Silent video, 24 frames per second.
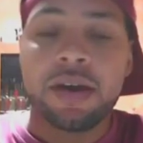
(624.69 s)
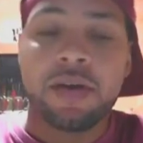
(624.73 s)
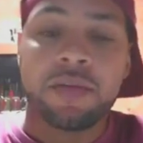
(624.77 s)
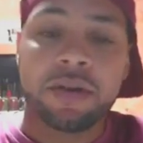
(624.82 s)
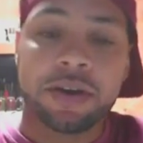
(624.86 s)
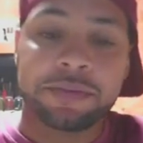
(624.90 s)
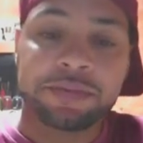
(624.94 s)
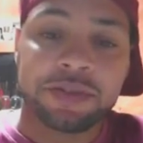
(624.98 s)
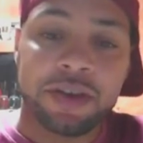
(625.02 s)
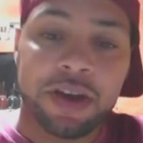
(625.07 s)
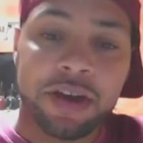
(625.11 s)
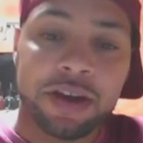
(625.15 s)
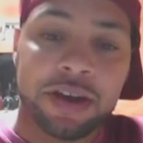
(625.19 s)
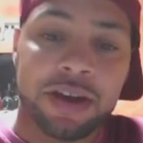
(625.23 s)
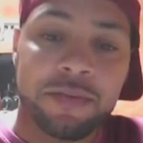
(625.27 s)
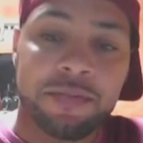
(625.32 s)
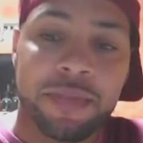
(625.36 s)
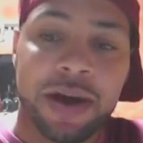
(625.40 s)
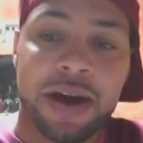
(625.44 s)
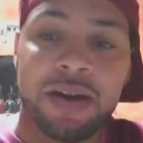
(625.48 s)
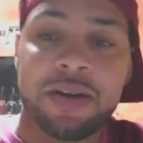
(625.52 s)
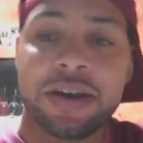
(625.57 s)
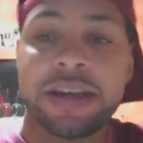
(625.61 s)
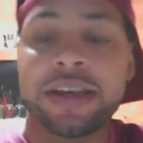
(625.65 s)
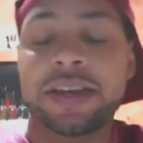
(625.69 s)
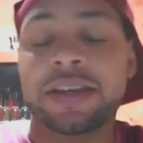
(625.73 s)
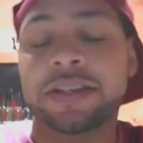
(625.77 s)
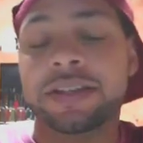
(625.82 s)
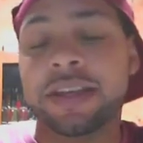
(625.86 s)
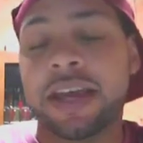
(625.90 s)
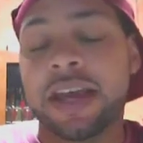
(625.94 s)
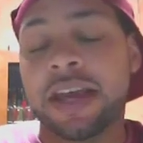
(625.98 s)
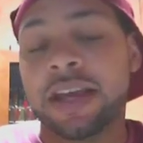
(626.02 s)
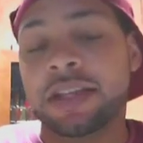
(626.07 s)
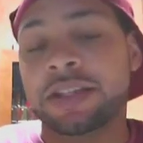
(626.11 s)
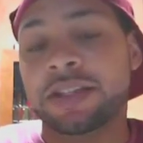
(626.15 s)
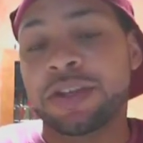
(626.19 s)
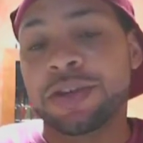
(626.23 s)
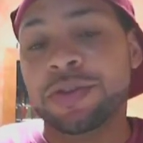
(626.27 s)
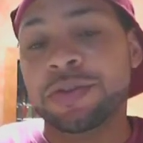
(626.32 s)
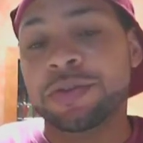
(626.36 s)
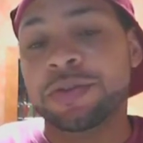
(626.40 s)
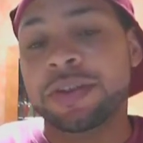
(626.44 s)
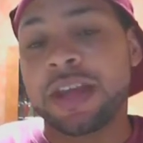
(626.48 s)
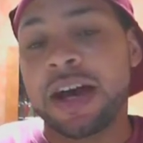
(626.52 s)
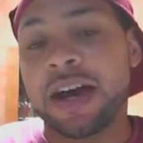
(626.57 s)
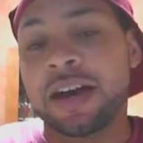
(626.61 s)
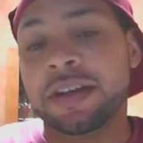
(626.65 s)
What I'm talking about is a
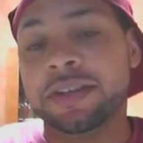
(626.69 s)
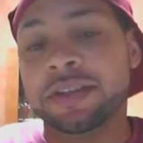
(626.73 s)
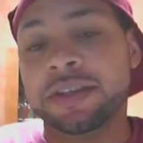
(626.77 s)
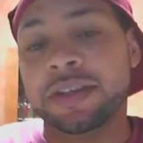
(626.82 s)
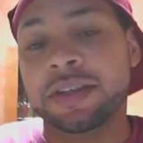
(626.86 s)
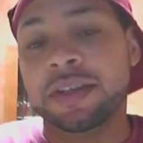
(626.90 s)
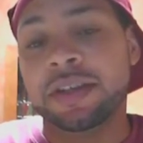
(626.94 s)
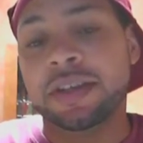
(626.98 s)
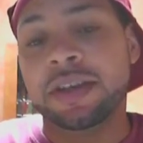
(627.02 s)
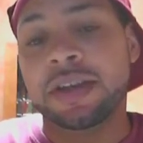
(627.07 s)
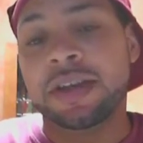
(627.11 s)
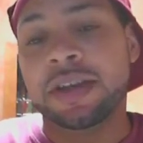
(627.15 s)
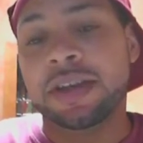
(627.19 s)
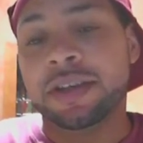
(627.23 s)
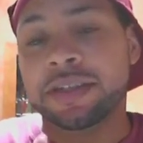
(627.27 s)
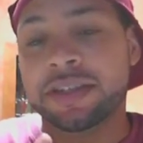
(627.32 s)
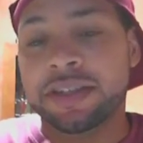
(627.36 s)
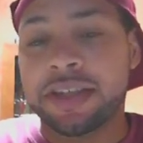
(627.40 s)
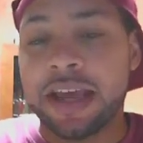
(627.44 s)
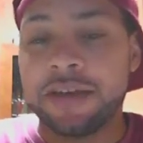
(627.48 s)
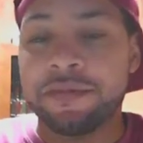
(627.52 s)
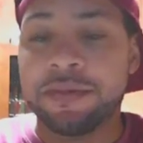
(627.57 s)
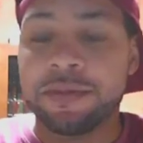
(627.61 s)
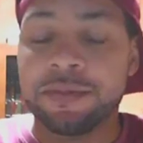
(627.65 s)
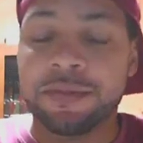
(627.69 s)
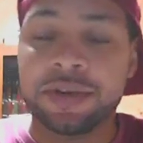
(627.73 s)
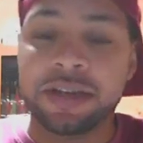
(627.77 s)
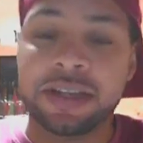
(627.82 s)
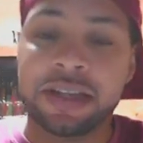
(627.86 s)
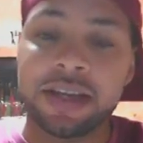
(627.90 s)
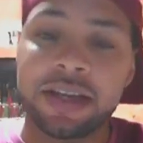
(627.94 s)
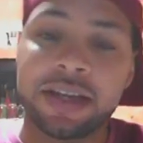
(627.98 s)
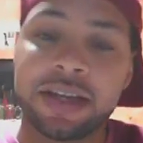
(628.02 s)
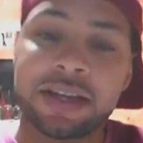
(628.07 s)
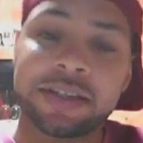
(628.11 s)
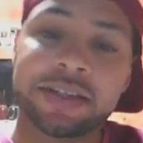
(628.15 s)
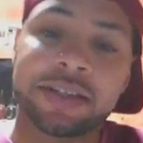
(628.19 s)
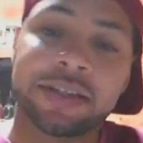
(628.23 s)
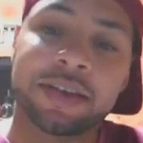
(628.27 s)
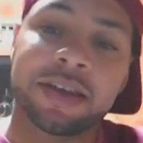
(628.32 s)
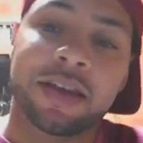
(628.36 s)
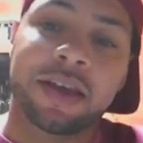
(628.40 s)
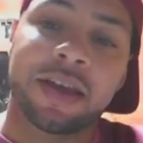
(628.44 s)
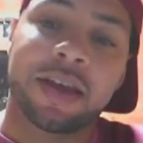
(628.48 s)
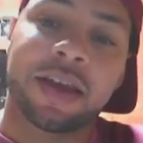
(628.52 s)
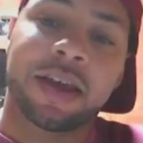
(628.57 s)
2007 release